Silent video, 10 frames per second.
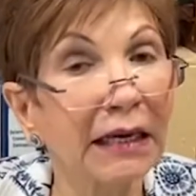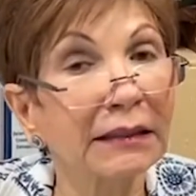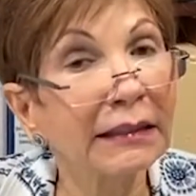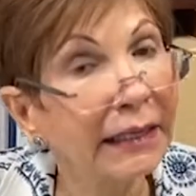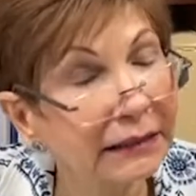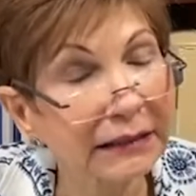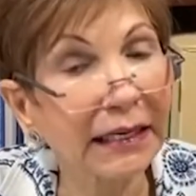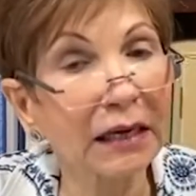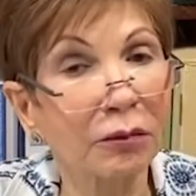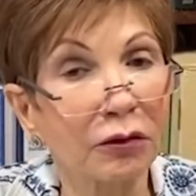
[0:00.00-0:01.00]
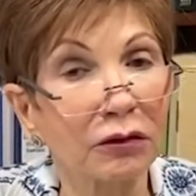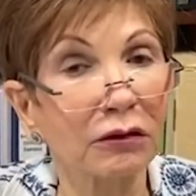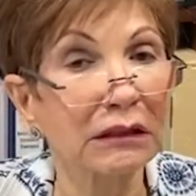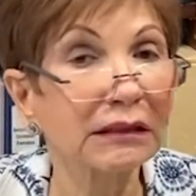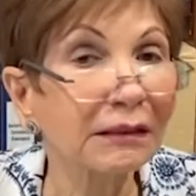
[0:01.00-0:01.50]
The next table
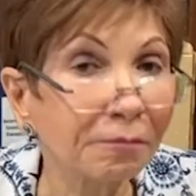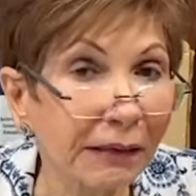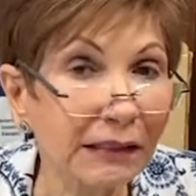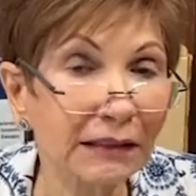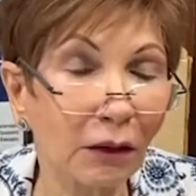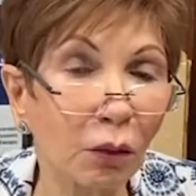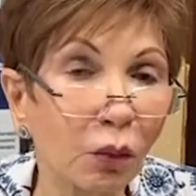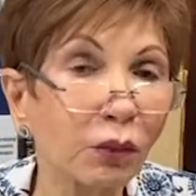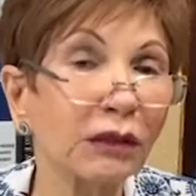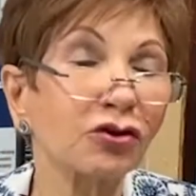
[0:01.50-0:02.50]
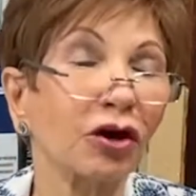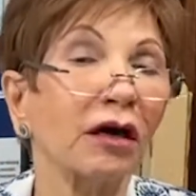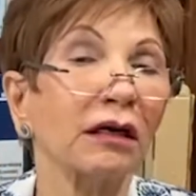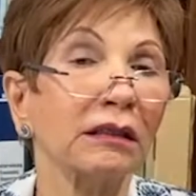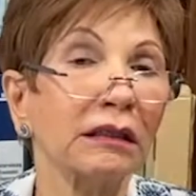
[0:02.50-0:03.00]
depicts which
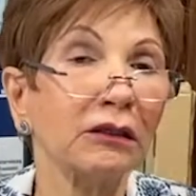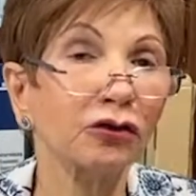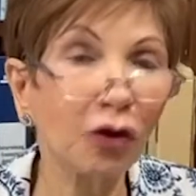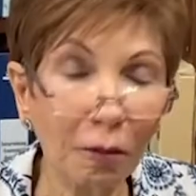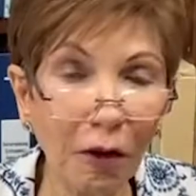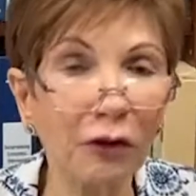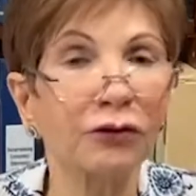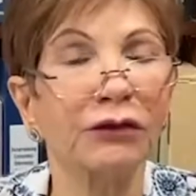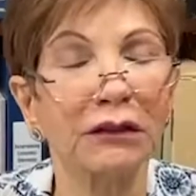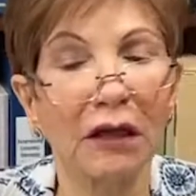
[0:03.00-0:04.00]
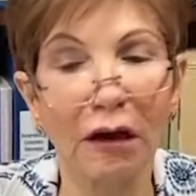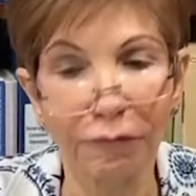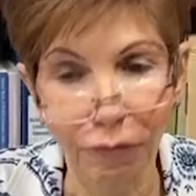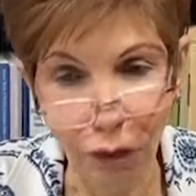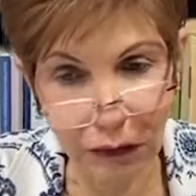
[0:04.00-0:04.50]
are the top countries
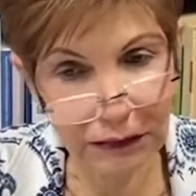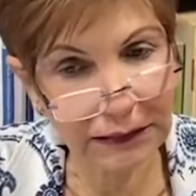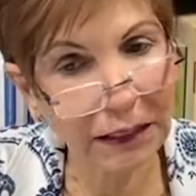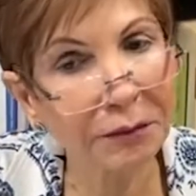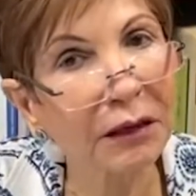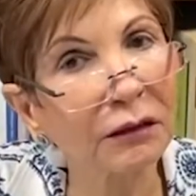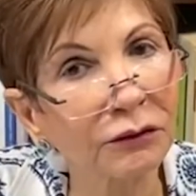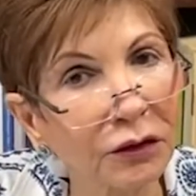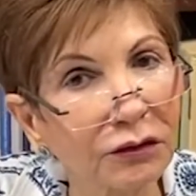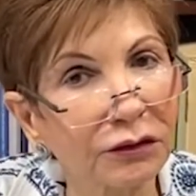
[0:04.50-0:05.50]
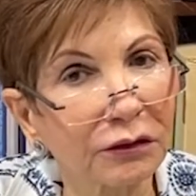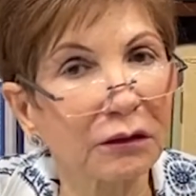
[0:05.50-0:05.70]
for semiconductor